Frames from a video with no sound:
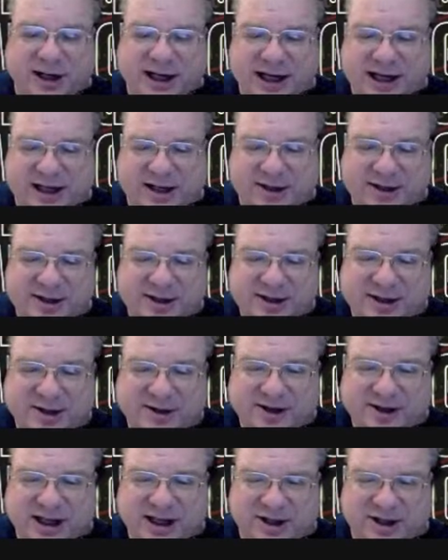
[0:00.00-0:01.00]
in
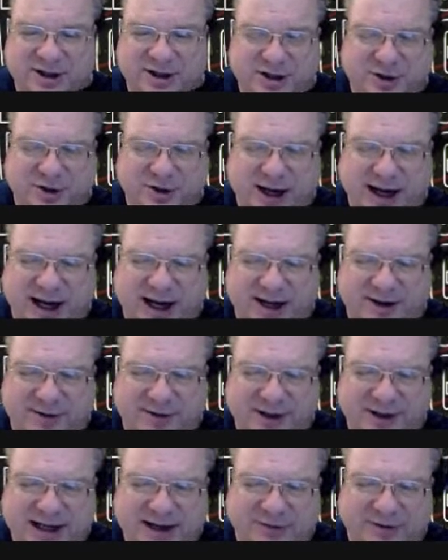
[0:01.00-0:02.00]
the issue,
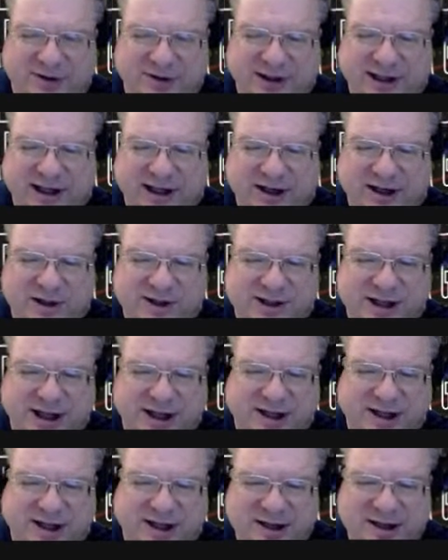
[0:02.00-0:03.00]
and they definitely
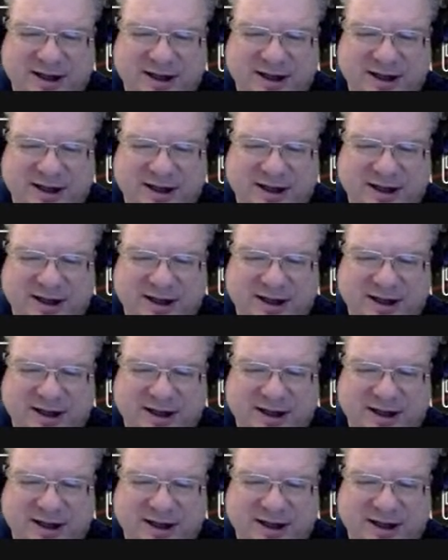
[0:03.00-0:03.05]
increasing.